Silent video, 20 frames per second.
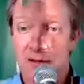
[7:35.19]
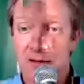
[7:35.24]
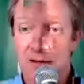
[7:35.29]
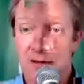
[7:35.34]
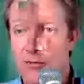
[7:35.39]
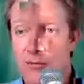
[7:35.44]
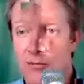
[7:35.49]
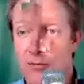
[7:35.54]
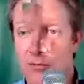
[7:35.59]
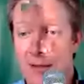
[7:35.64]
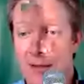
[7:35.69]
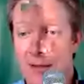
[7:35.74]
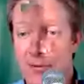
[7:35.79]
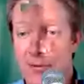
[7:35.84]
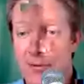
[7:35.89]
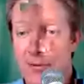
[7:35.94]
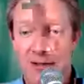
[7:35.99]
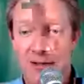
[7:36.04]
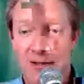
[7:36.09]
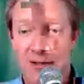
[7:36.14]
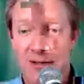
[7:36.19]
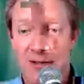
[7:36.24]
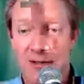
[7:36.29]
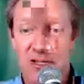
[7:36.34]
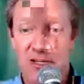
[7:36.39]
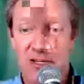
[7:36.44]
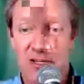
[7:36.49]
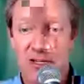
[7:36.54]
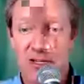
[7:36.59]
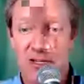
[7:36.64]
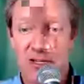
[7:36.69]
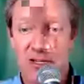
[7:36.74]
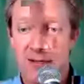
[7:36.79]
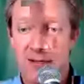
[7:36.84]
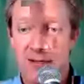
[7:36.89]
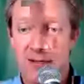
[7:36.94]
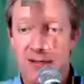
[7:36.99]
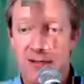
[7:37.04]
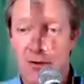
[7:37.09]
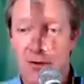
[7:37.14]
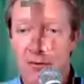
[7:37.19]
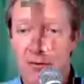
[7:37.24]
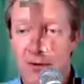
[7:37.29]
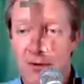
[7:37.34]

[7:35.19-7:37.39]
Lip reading: drop it into the chat. Let us know.